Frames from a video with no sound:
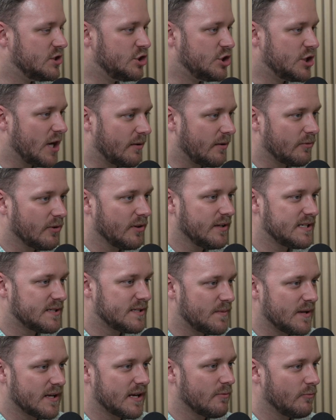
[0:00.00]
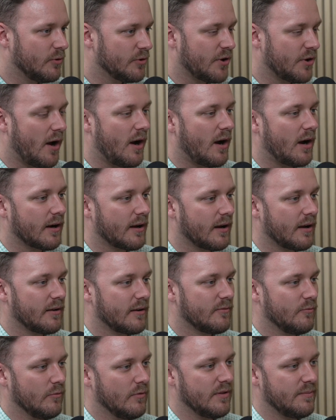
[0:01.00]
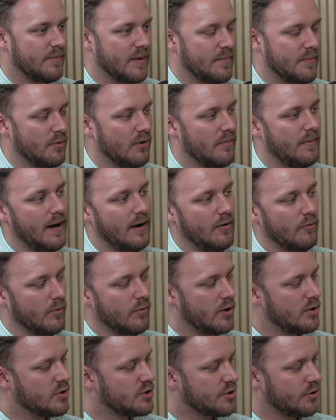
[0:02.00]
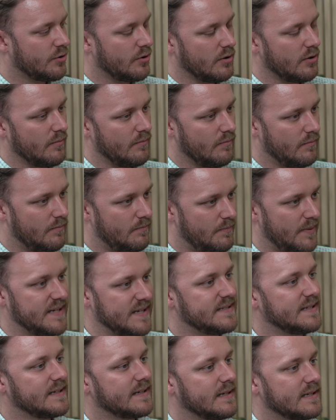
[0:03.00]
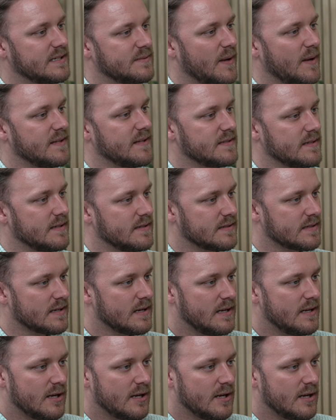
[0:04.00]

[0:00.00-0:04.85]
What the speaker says: generally speaking will talk with people about where's your basic expenses,